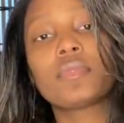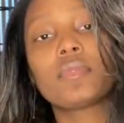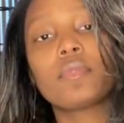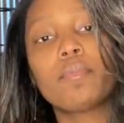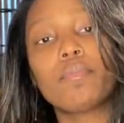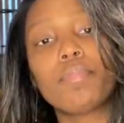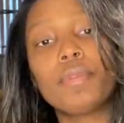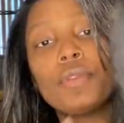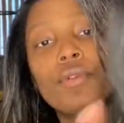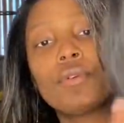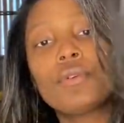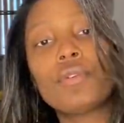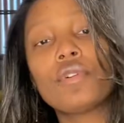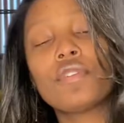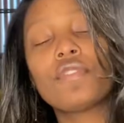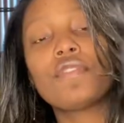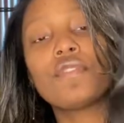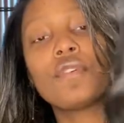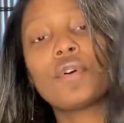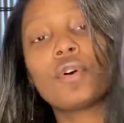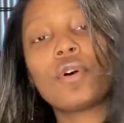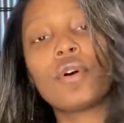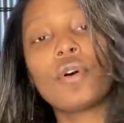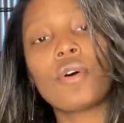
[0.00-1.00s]

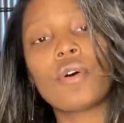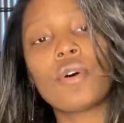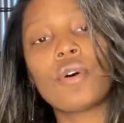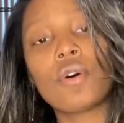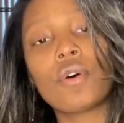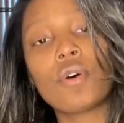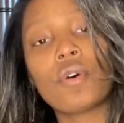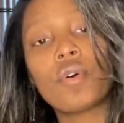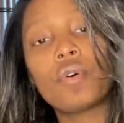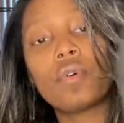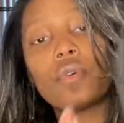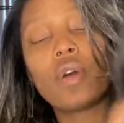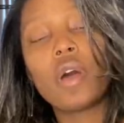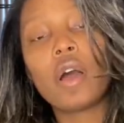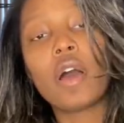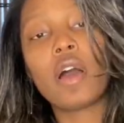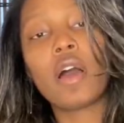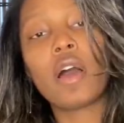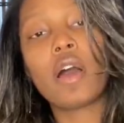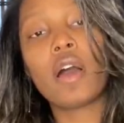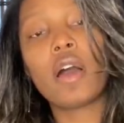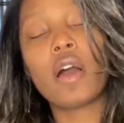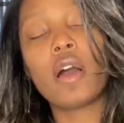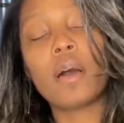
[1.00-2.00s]
Beautiful,
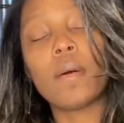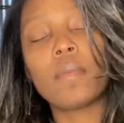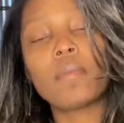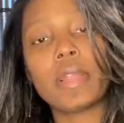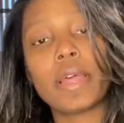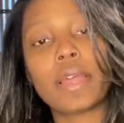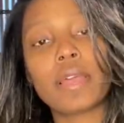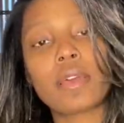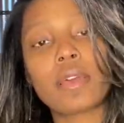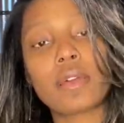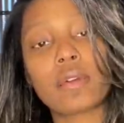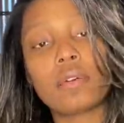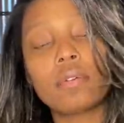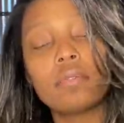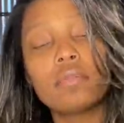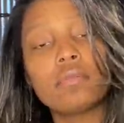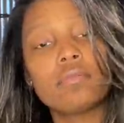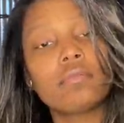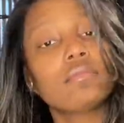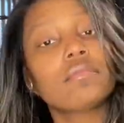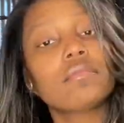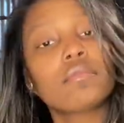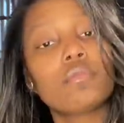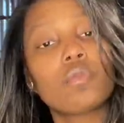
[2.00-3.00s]
like
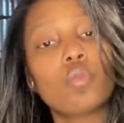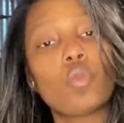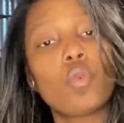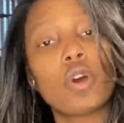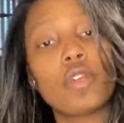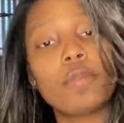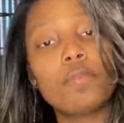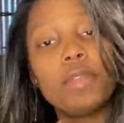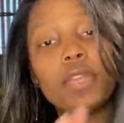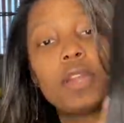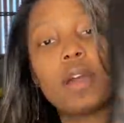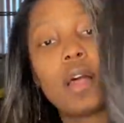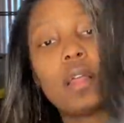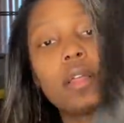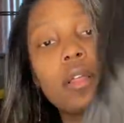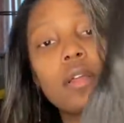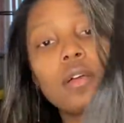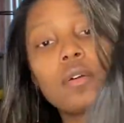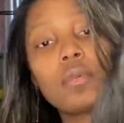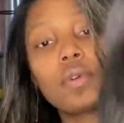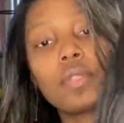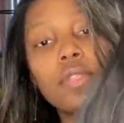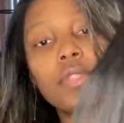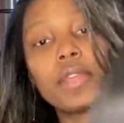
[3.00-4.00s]
1B
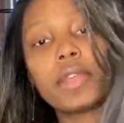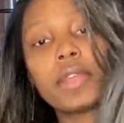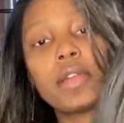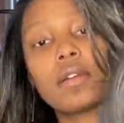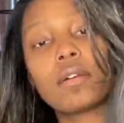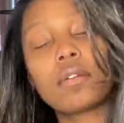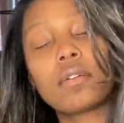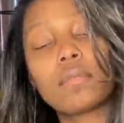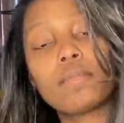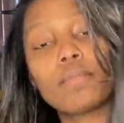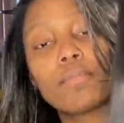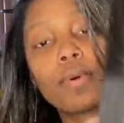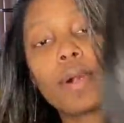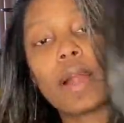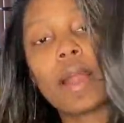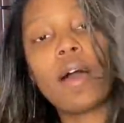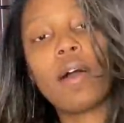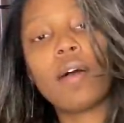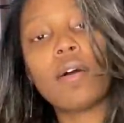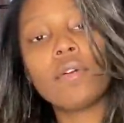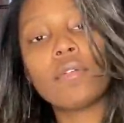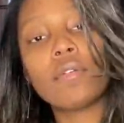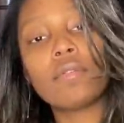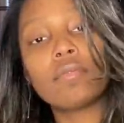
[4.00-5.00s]
color with like
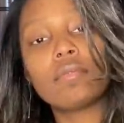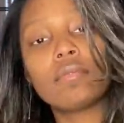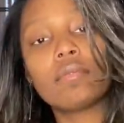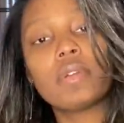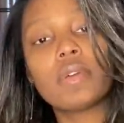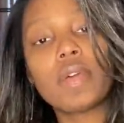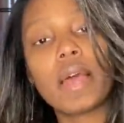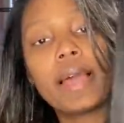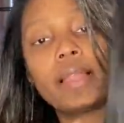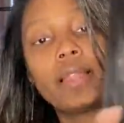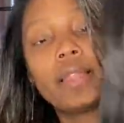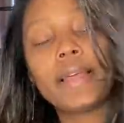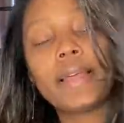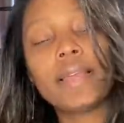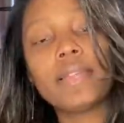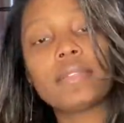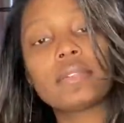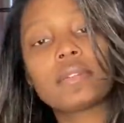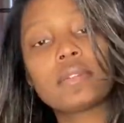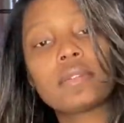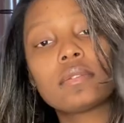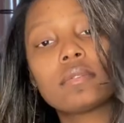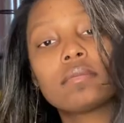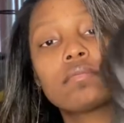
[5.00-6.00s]
brown
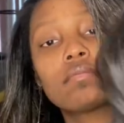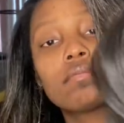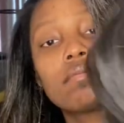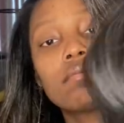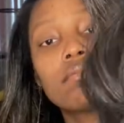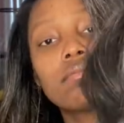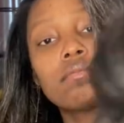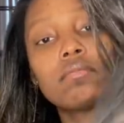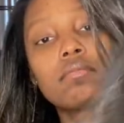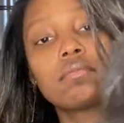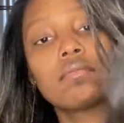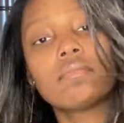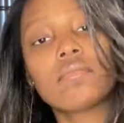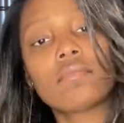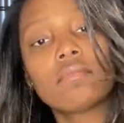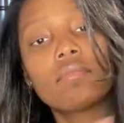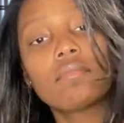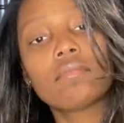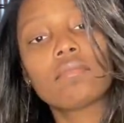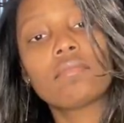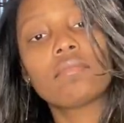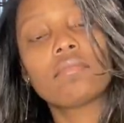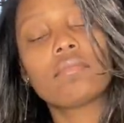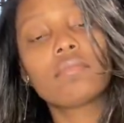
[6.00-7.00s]
highlights
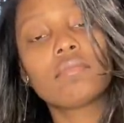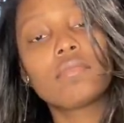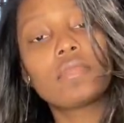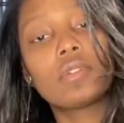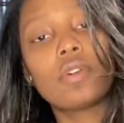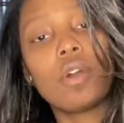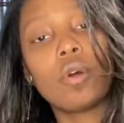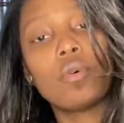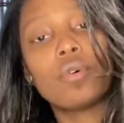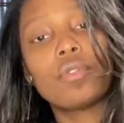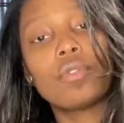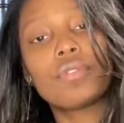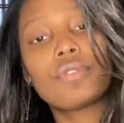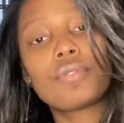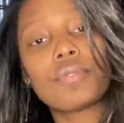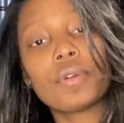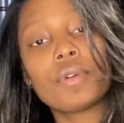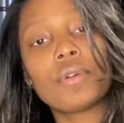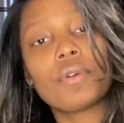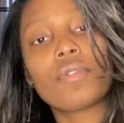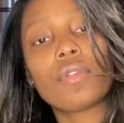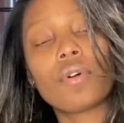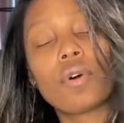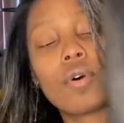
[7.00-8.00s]
going
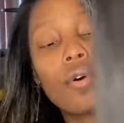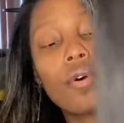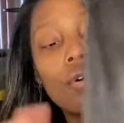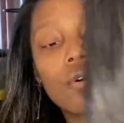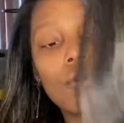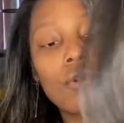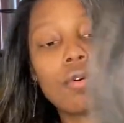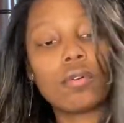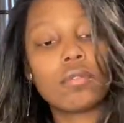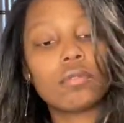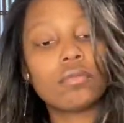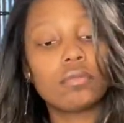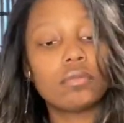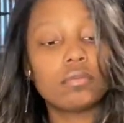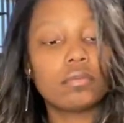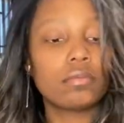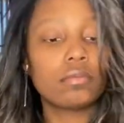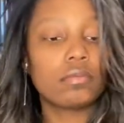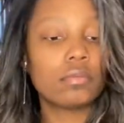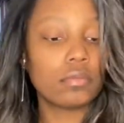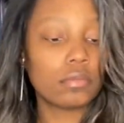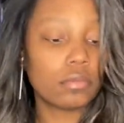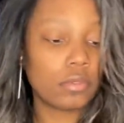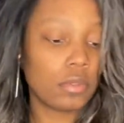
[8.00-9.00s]
through the whole
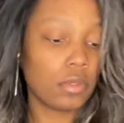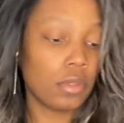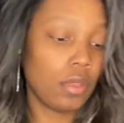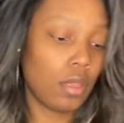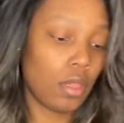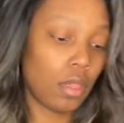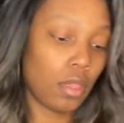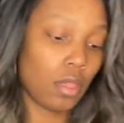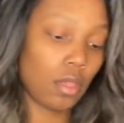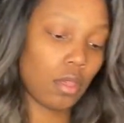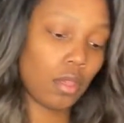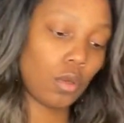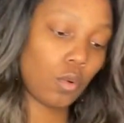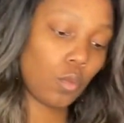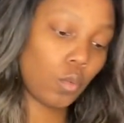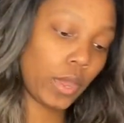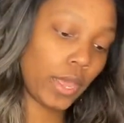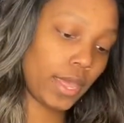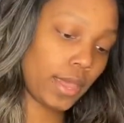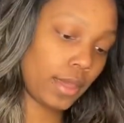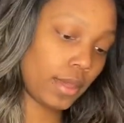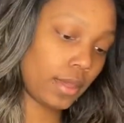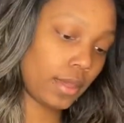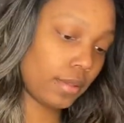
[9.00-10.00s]

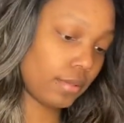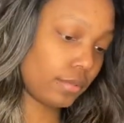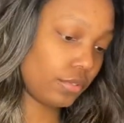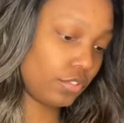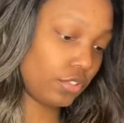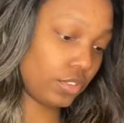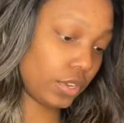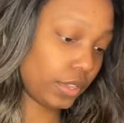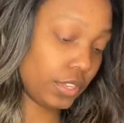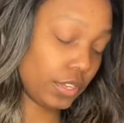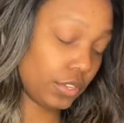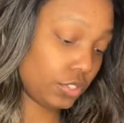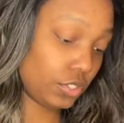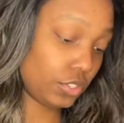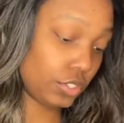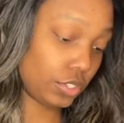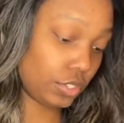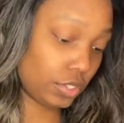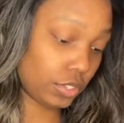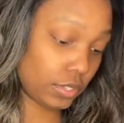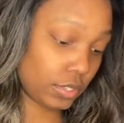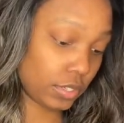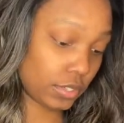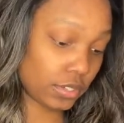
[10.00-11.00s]
wig. I think she's
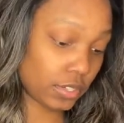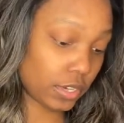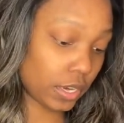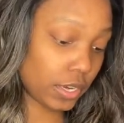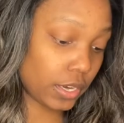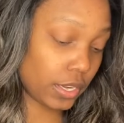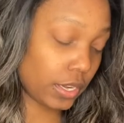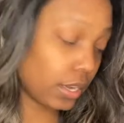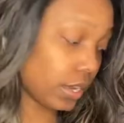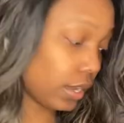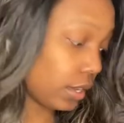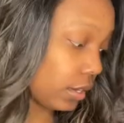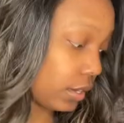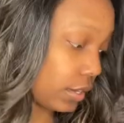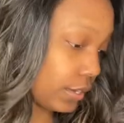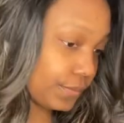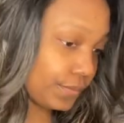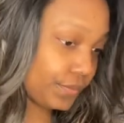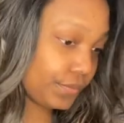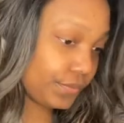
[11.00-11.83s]
just a stunning color.